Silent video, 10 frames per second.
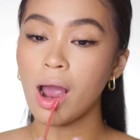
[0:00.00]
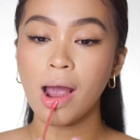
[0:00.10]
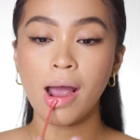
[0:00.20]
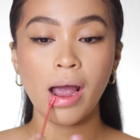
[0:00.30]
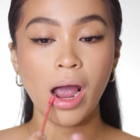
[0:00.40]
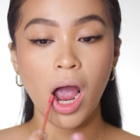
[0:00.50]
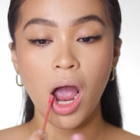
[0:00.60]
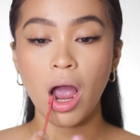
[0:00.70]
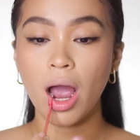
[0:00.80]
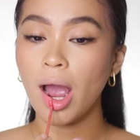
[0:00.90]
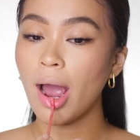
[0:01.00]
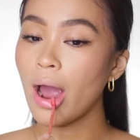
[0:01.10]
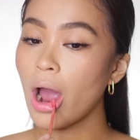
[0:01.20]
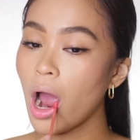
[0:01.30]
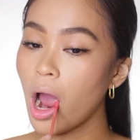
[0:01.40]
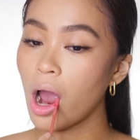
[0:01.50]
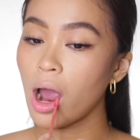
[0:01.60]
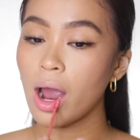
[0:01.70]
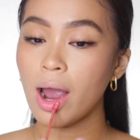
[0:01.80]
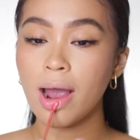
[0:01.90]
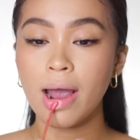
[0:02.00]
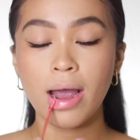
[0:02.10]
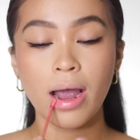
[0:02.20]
or actually it's a velvet matte lip tint